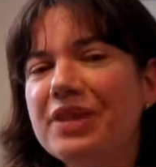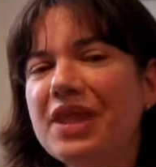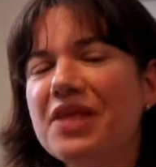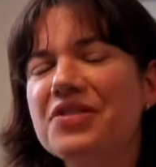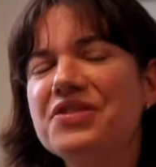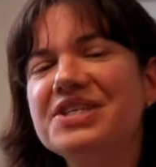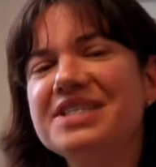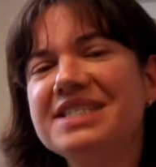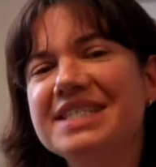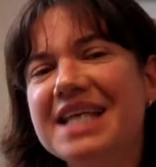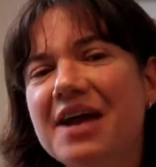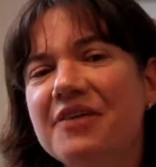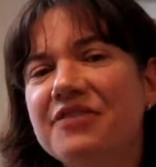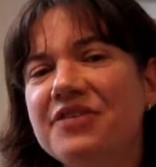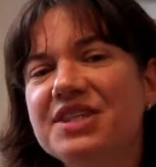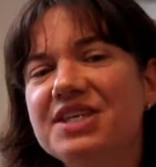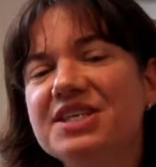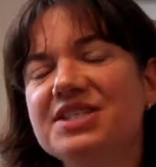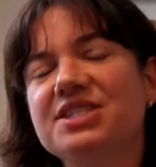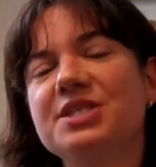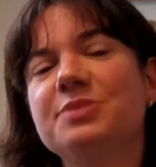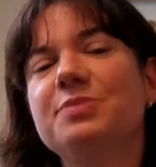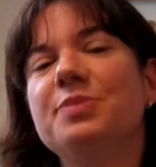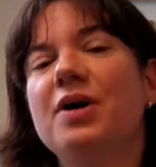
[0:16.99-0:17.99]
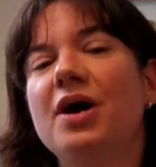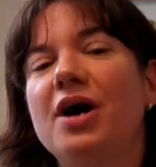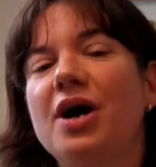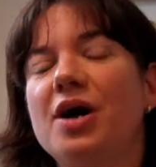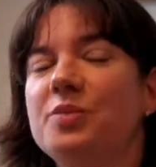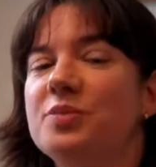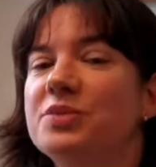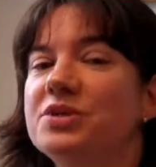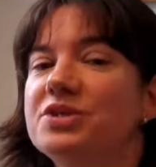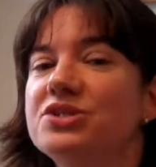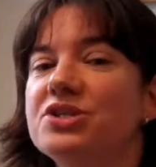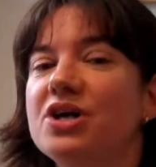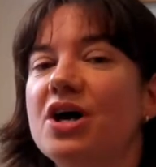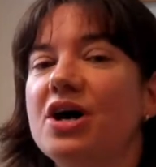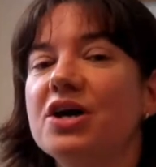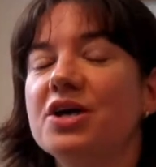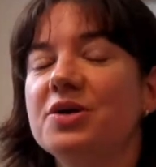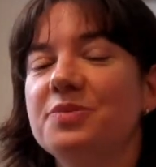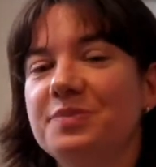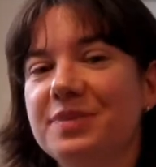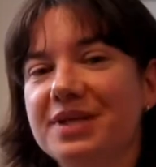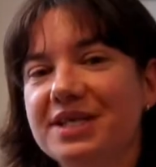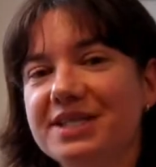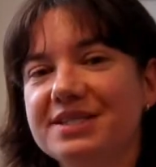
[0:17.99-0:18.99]
The staff in this department are
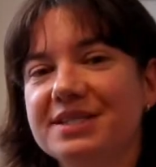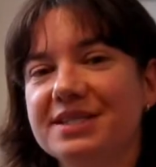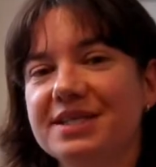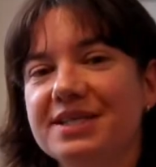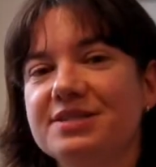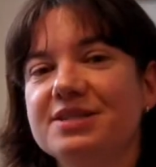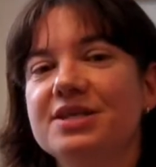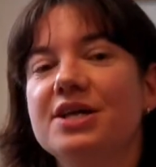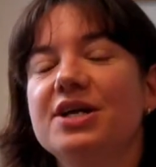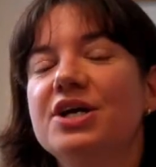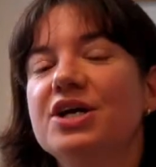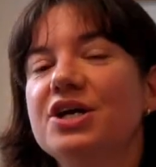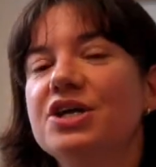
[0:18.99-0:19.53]
committed